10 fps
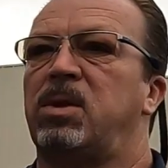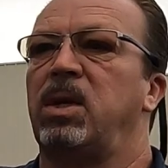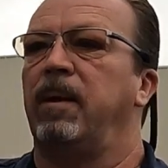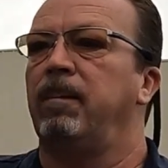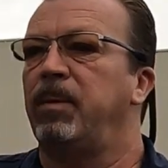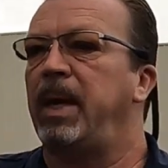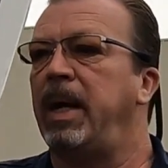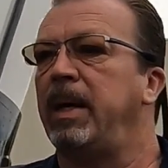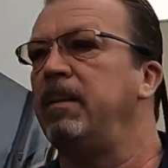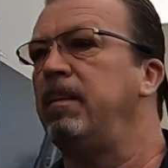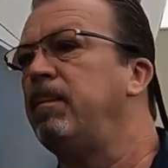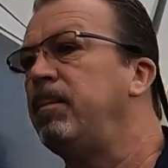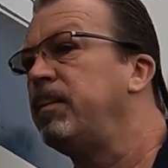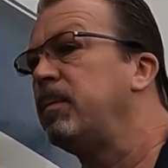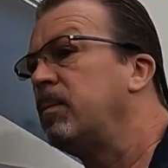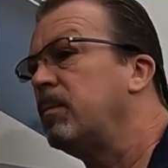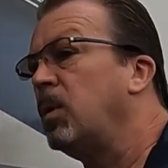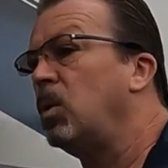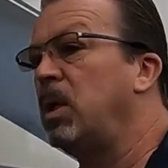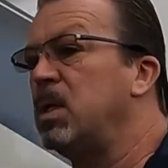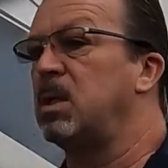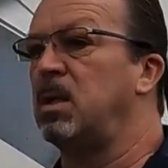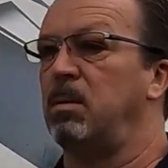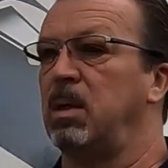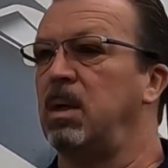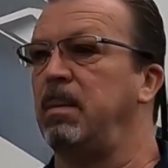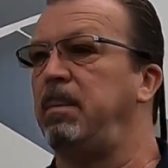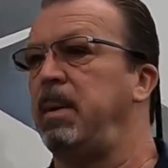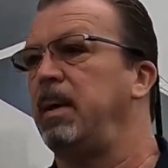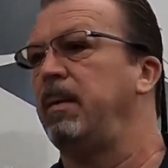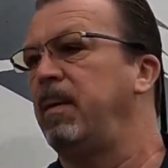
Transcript: the thing. And, whoa, there's another one. Come up here,